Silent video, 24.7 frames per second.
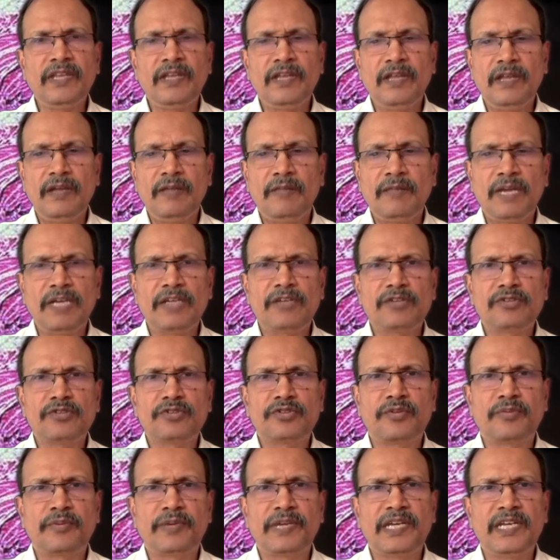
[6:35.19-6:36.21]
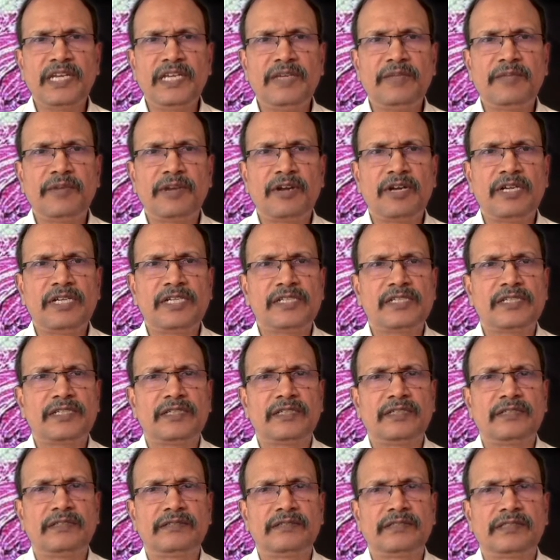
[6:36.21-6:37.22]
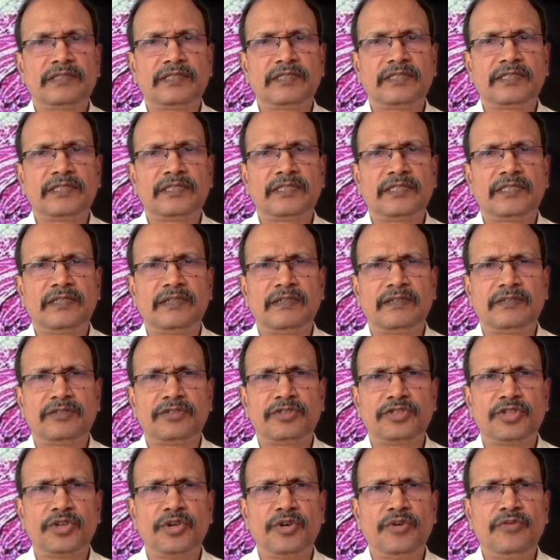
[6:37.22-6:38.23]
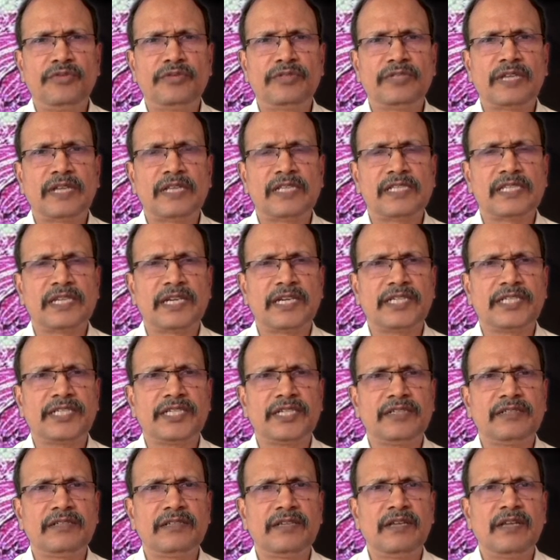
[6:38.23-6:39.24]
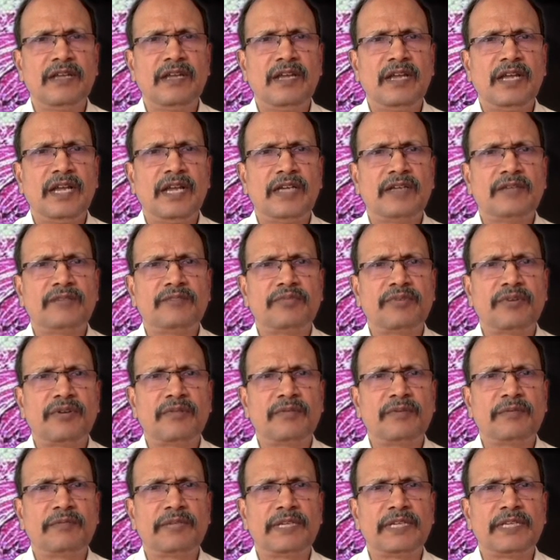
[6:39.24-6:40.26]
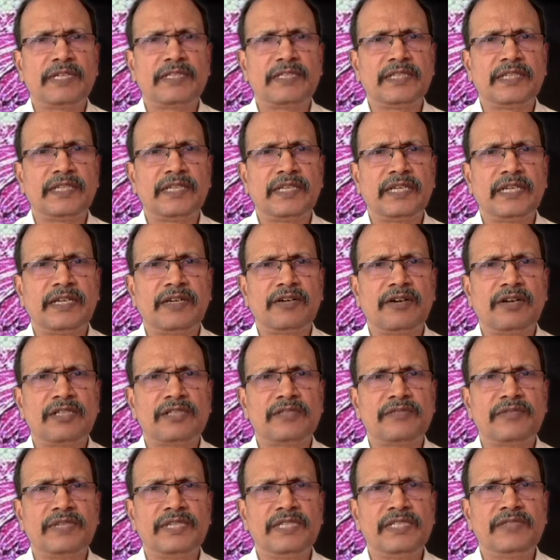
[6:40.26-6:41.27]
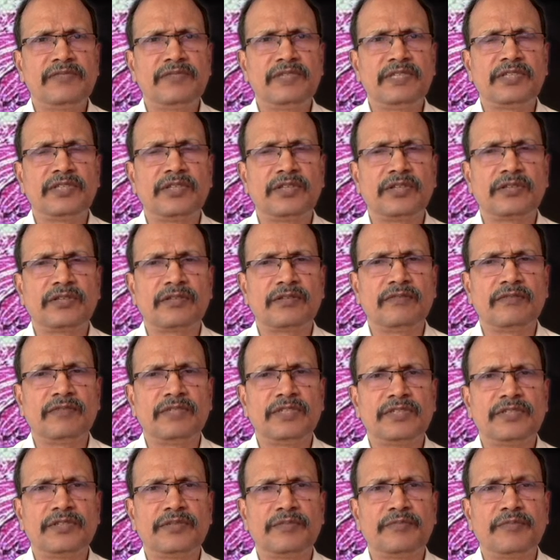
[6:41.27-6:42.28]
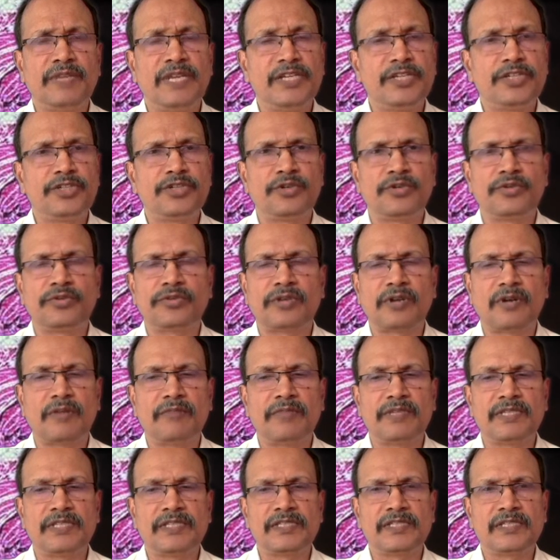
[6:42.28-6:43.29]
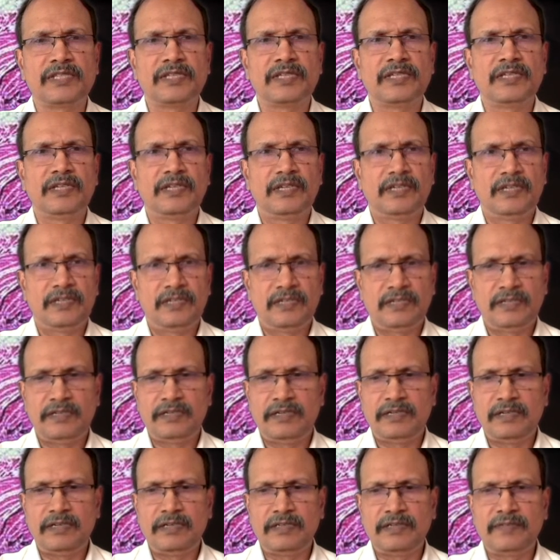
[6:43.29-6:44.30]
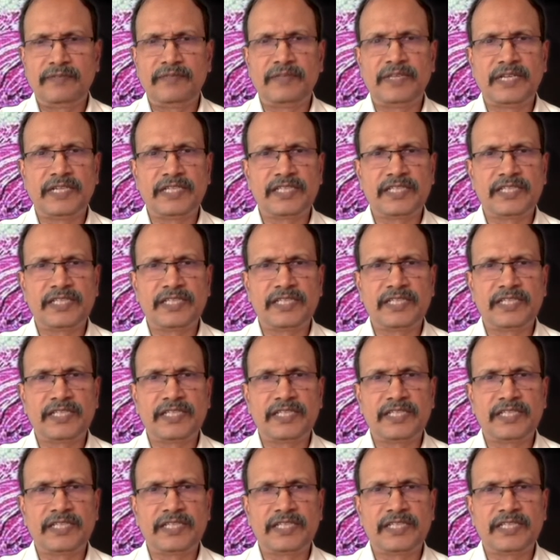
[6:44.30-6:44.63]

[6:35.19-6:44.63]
Microscopically, hemorrhoids show the ulceration and probably the engorged veins, which may show thrombus if there is